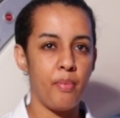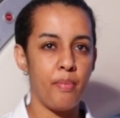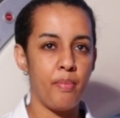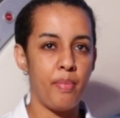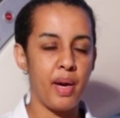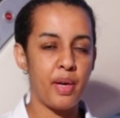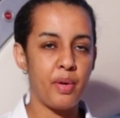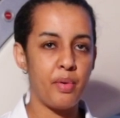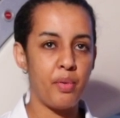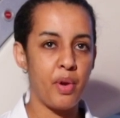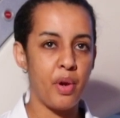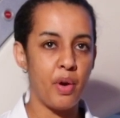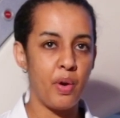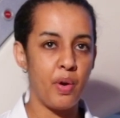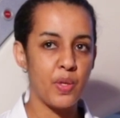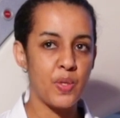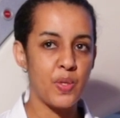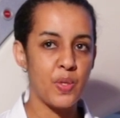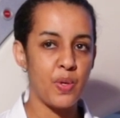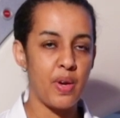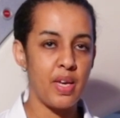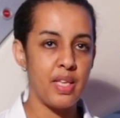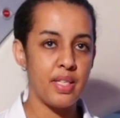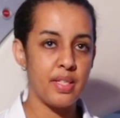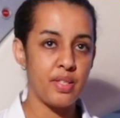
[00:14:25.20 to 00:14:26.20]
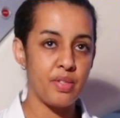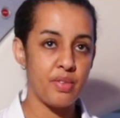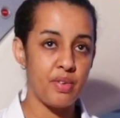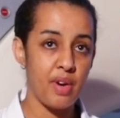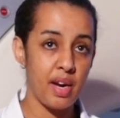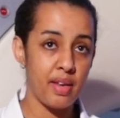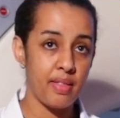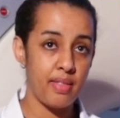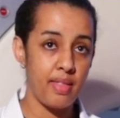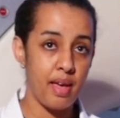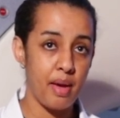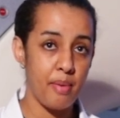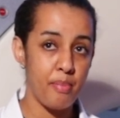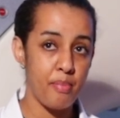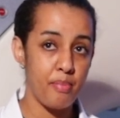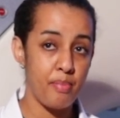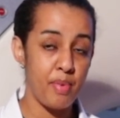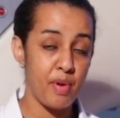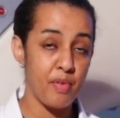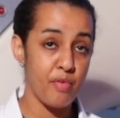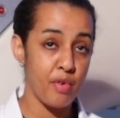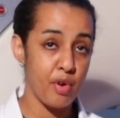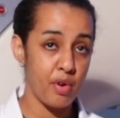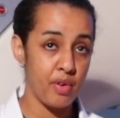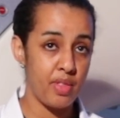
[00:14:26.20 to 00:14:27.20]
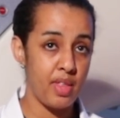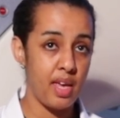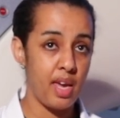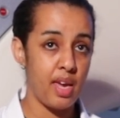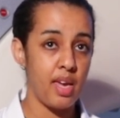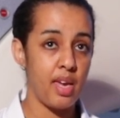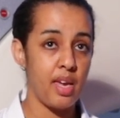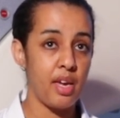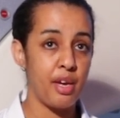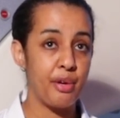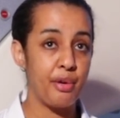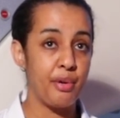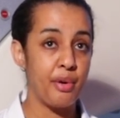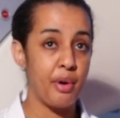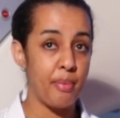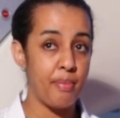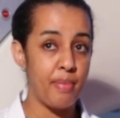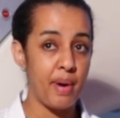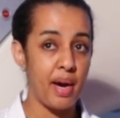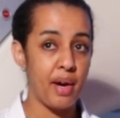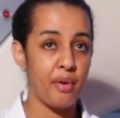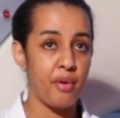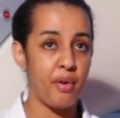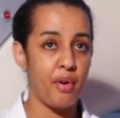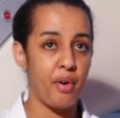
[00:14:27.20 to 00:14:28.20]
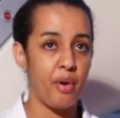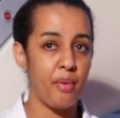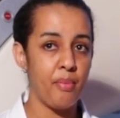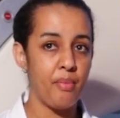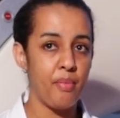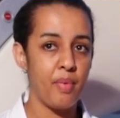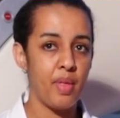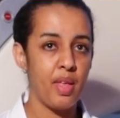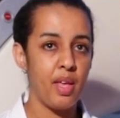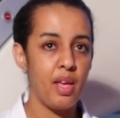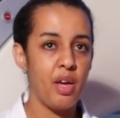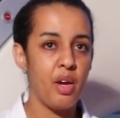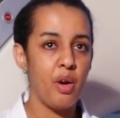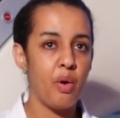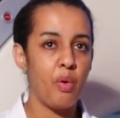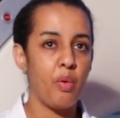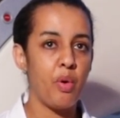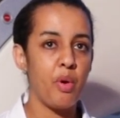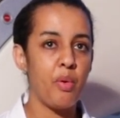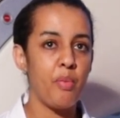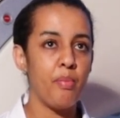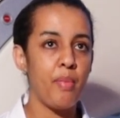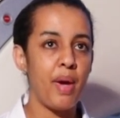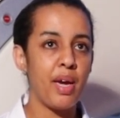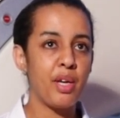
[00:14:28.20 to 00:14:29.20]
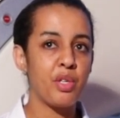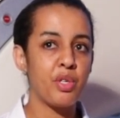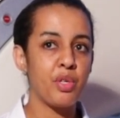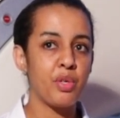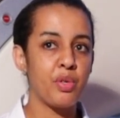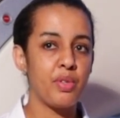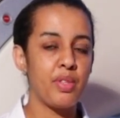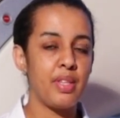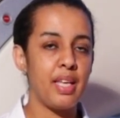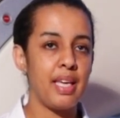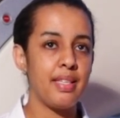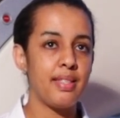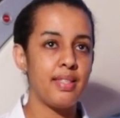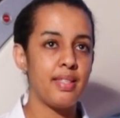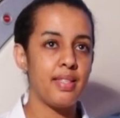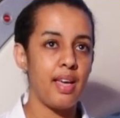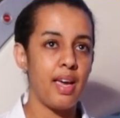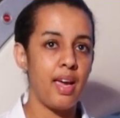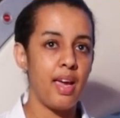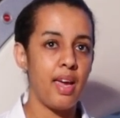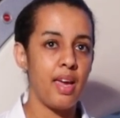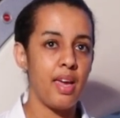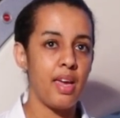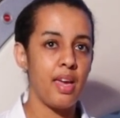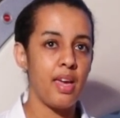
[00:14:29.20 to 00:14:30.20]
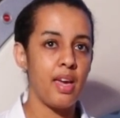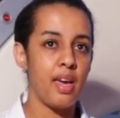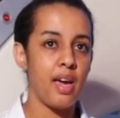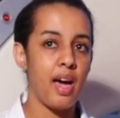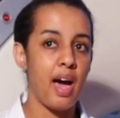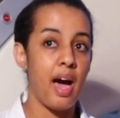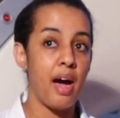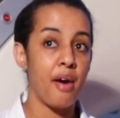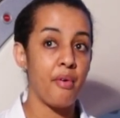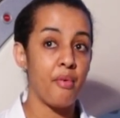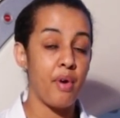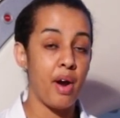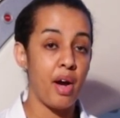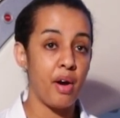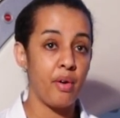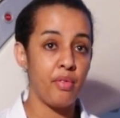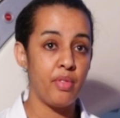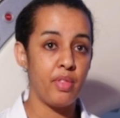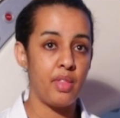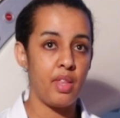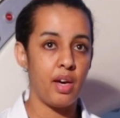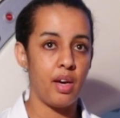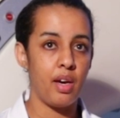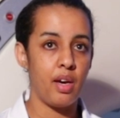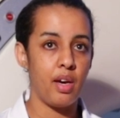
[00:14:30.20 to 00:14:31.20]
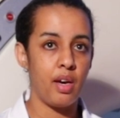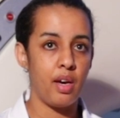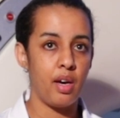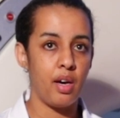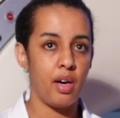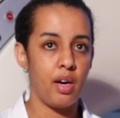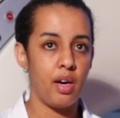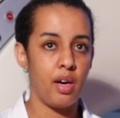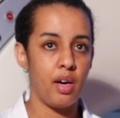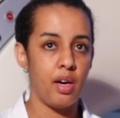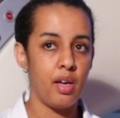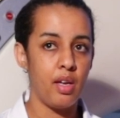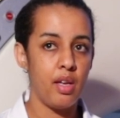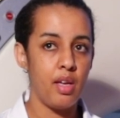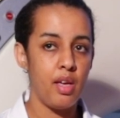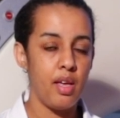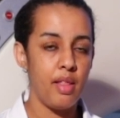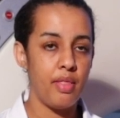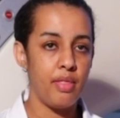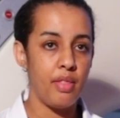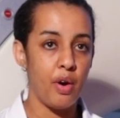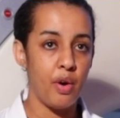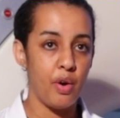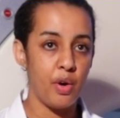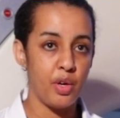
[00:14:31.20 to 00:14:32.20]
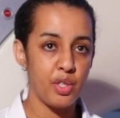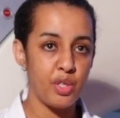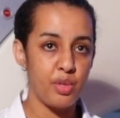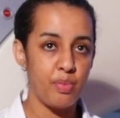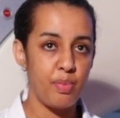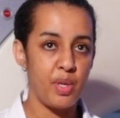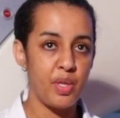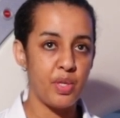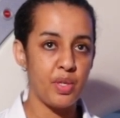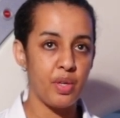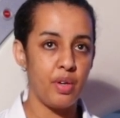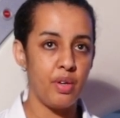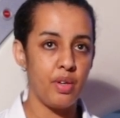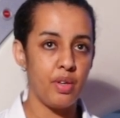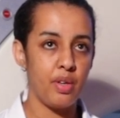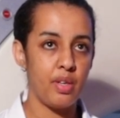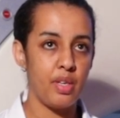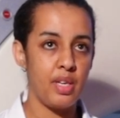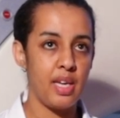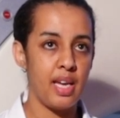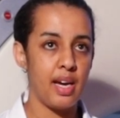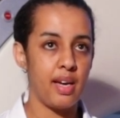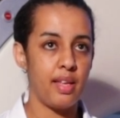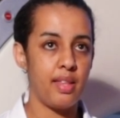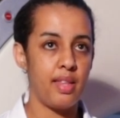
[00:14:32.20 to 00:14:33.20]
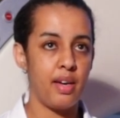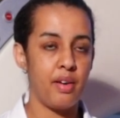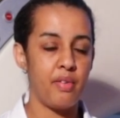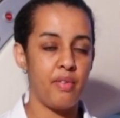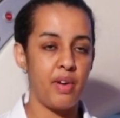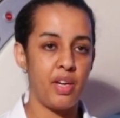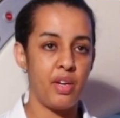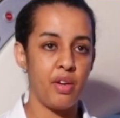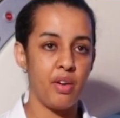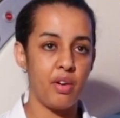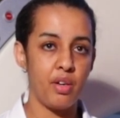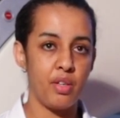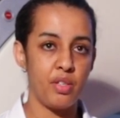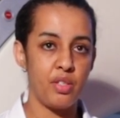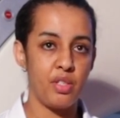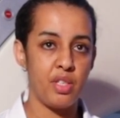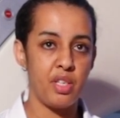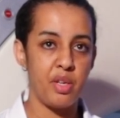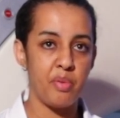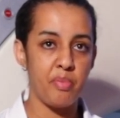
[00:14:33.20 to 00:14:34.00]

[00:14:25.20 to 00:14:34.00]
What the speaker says: But we also instruct them before they go back home. We make sure they stay around the hospital near the radiology